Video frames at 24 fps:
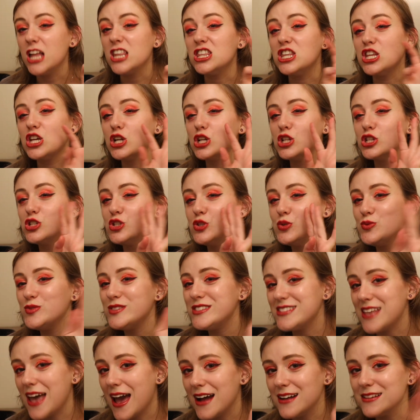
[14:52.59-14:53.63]
a little too
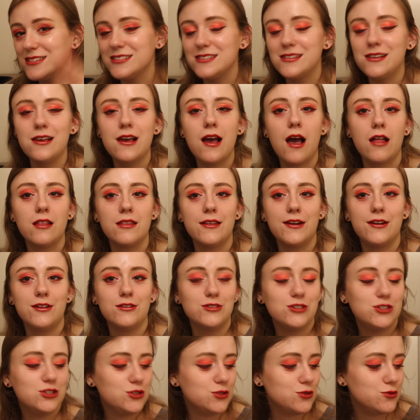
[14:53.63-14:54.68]
sassy, a
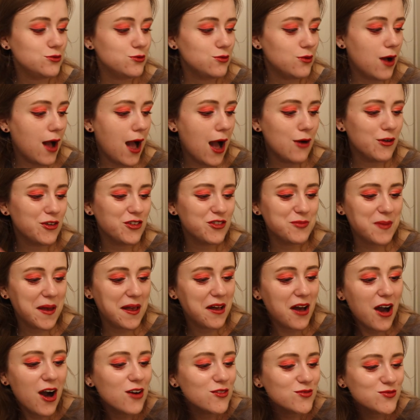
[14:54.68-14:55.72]
little too out of my
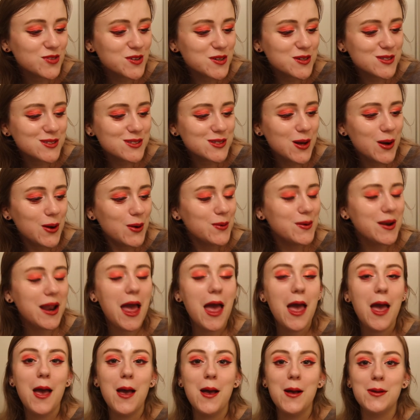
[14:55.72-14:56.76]
comfort zone,
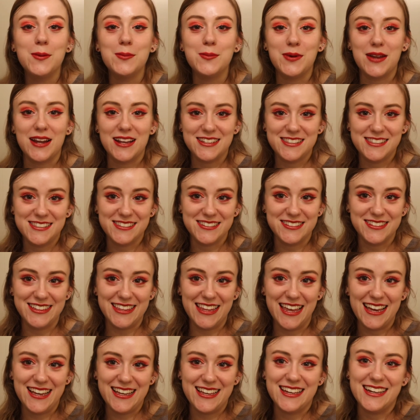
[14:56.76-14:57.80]
but I still
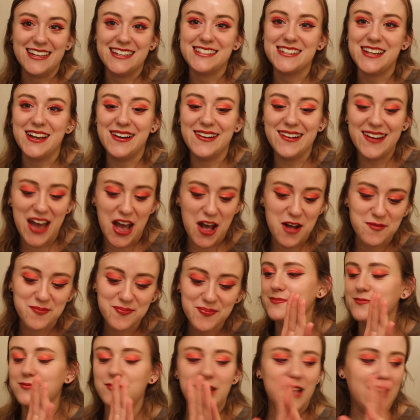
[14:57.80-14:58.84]
like it. Okay,
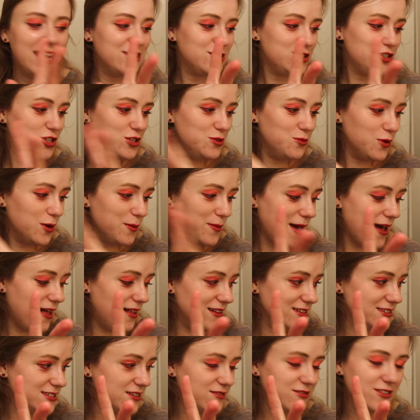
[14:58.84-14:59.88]
we got two more
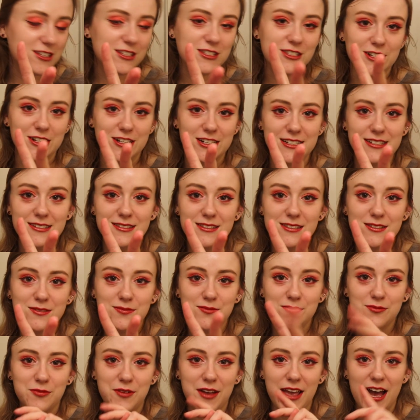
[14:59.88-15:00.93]
palettes of the series.
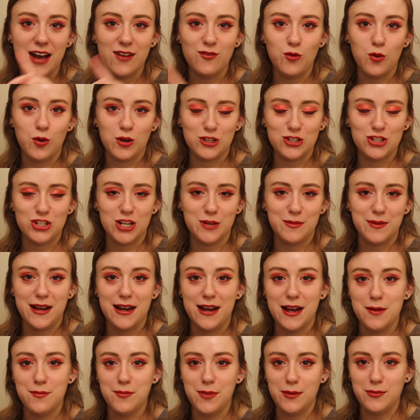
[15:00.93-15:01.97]
We have orange
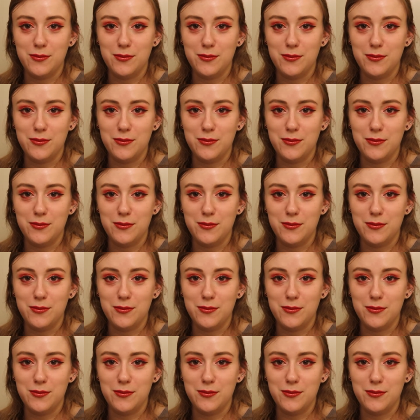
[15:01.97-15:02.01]
sherbet and